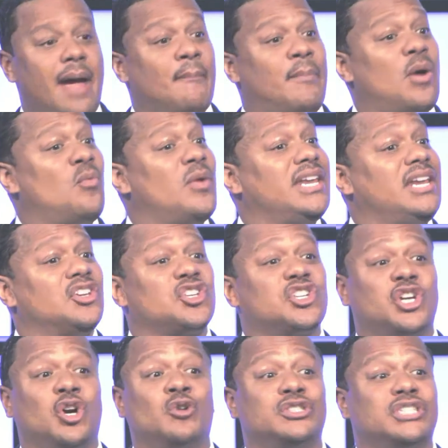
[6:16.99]
But when it
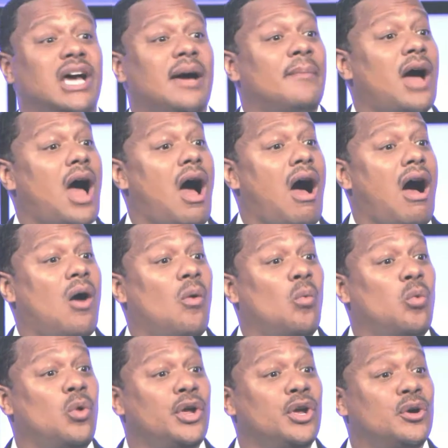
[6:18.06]
shows up,
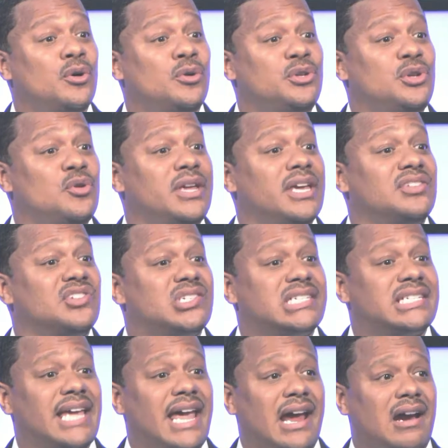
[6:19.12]
will you get
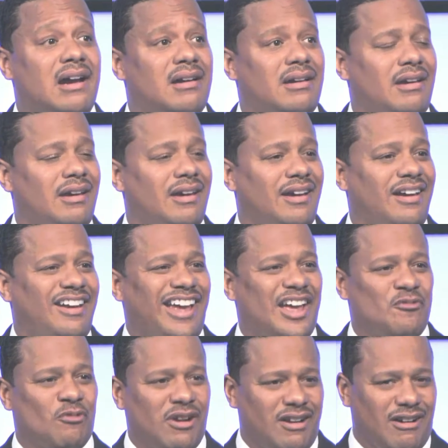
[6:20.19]
scared
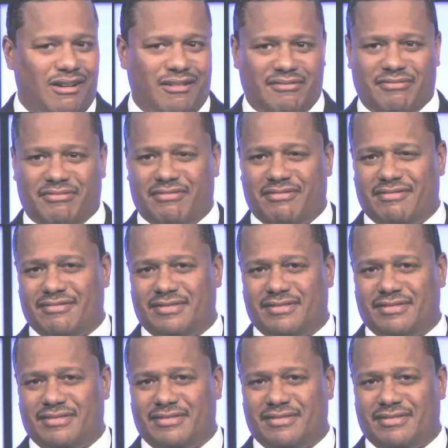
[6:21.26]
and run off?